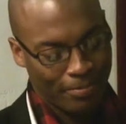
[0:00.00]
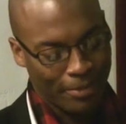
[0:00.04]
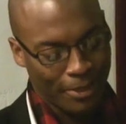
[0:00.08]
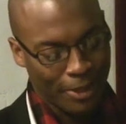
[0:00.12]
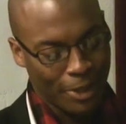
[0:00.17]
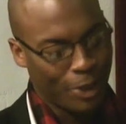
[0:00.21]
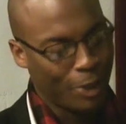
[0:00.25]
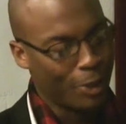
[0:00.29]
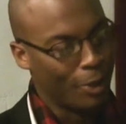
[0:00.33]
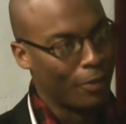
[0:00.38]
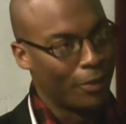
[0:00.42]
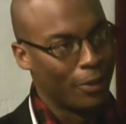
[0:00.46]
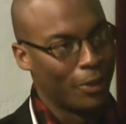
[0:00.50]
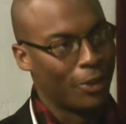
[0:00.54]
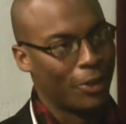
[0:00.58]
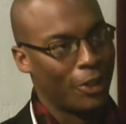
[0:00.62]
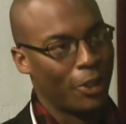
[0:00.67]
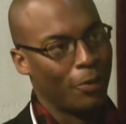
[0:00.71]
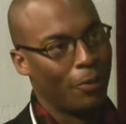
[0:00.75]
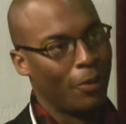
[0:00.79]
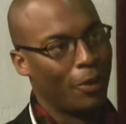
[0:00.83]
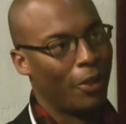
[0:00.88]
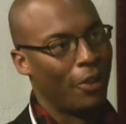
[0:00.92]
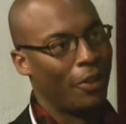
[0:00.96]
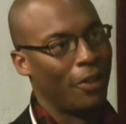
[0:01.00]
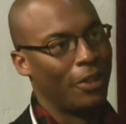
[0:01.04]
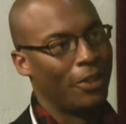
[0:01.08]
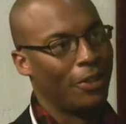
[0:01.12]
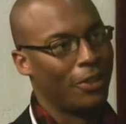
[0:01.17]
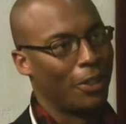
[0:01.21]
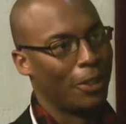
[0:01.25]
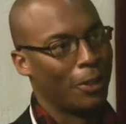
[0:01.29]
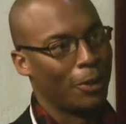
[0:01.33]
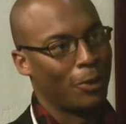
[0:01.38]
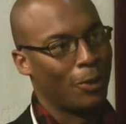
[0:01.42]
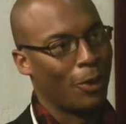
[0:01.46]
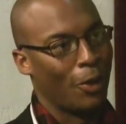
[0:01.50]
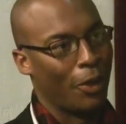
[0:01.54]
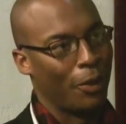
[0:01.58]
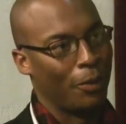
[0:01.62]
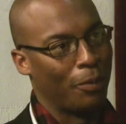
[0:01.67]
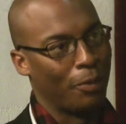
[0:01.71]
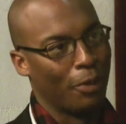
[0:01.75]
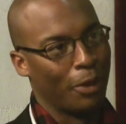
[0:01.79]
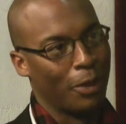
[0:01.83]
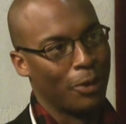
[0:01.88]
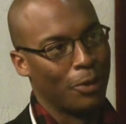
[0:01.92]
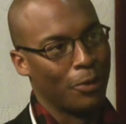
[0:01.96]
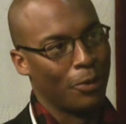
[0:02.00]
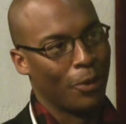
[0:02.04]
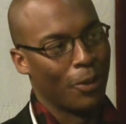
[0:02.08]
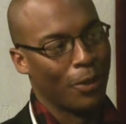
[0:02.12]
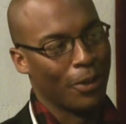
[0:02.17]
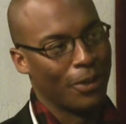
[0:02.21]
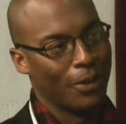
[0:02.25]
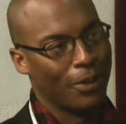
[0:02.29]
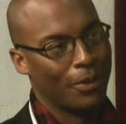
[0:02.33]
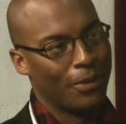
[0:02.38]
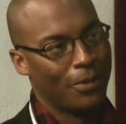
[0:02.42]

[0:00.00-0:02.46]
Did you ever see one of these electronic brains work?